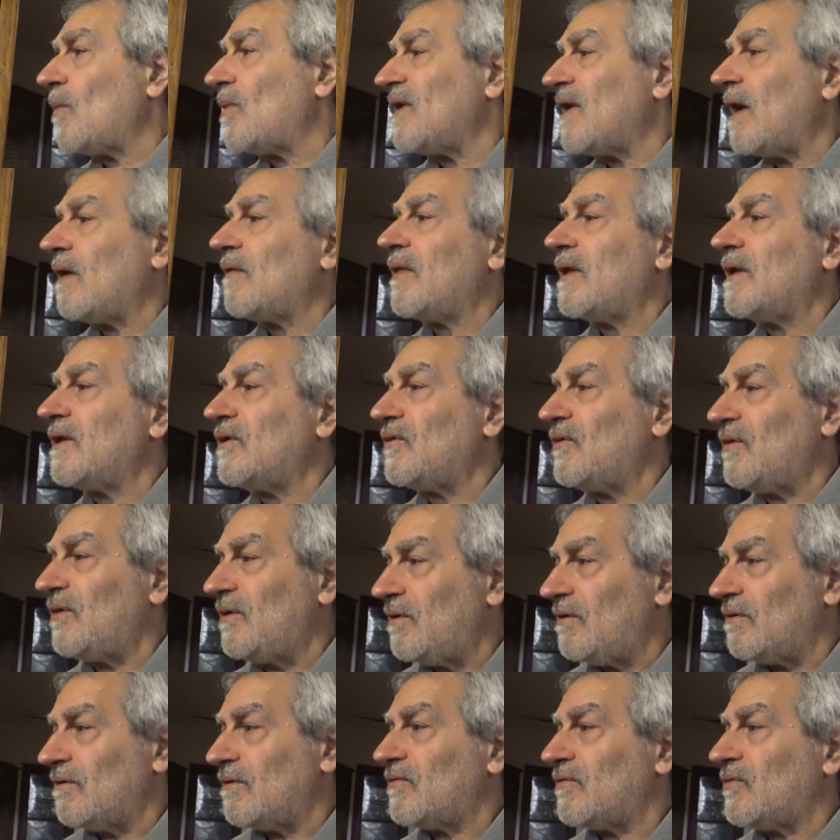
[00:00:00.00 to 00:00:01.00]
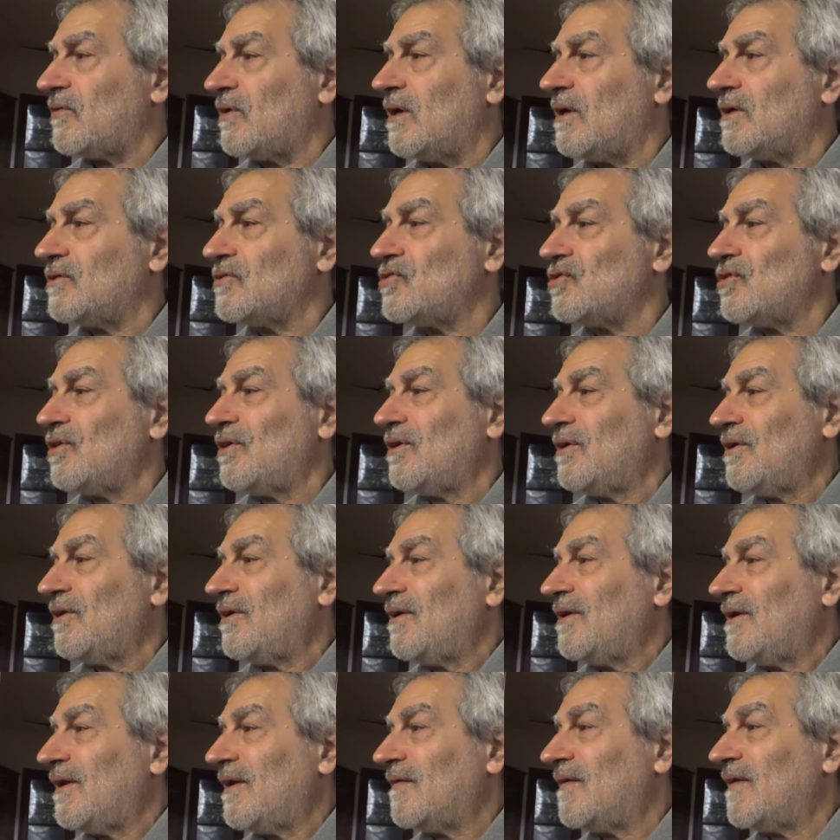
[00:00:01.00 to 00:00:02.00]
And now that he's here, Assange,
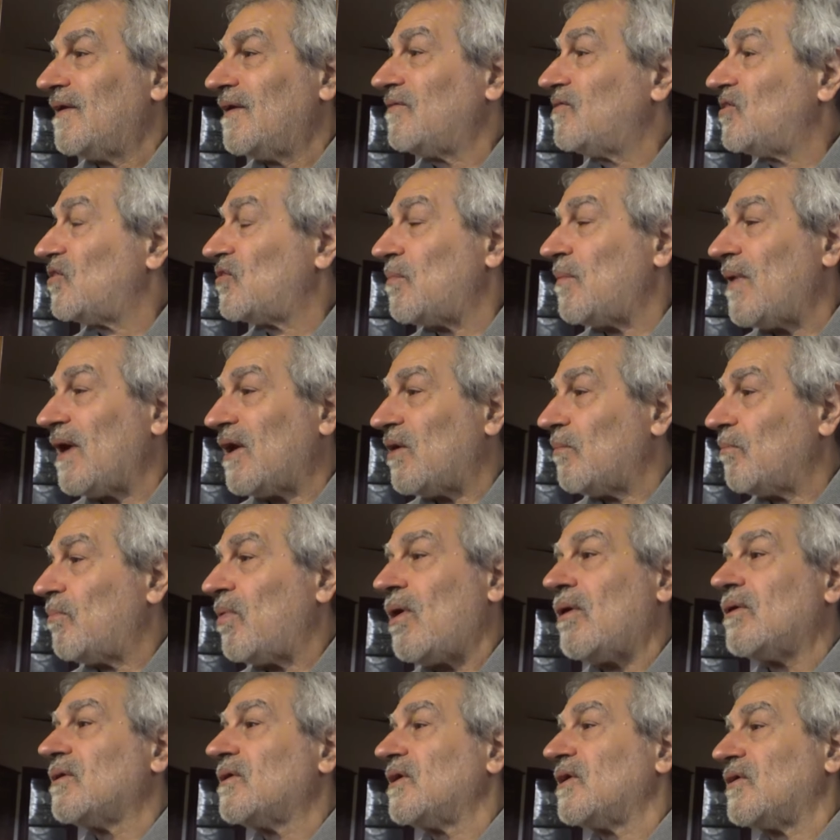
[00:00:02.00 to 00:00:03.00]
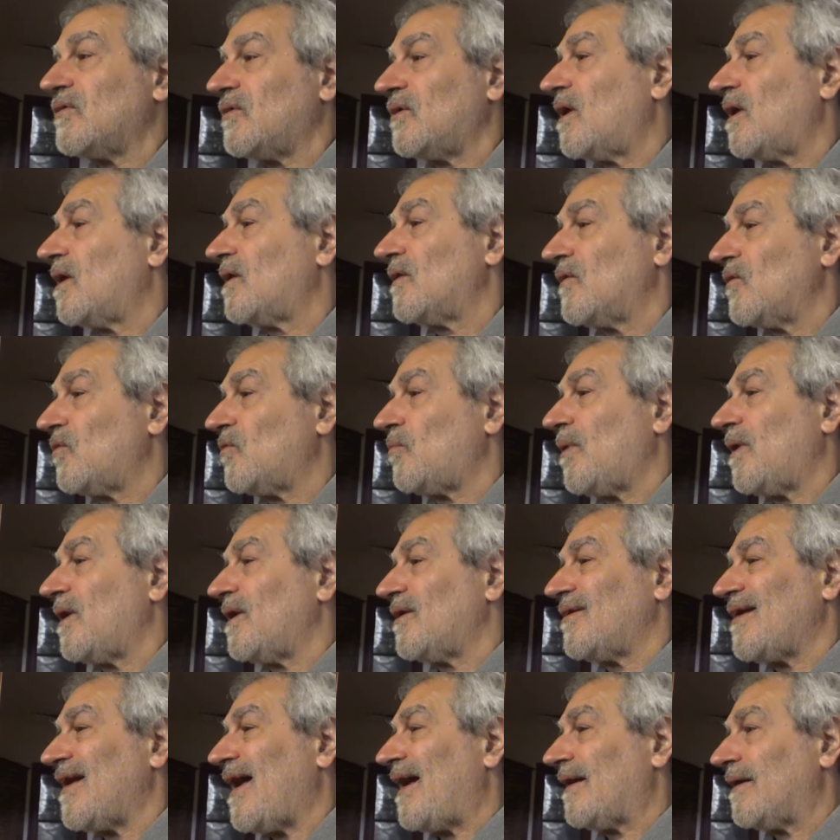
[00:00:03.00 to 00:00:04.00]
they're just making politics out of this by
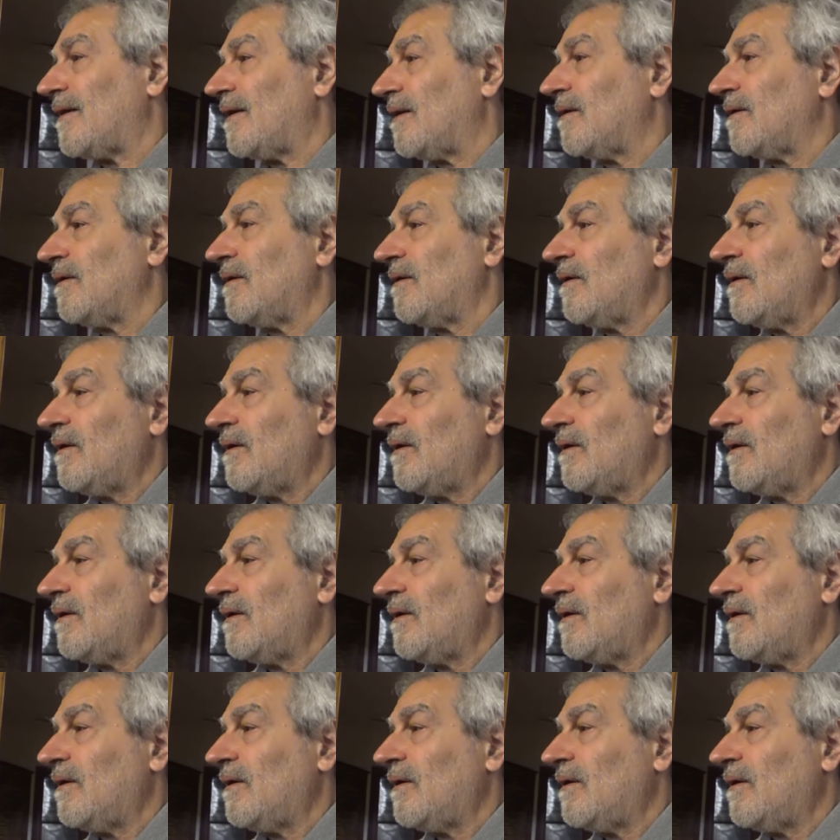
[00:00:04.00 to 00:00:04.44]
attacking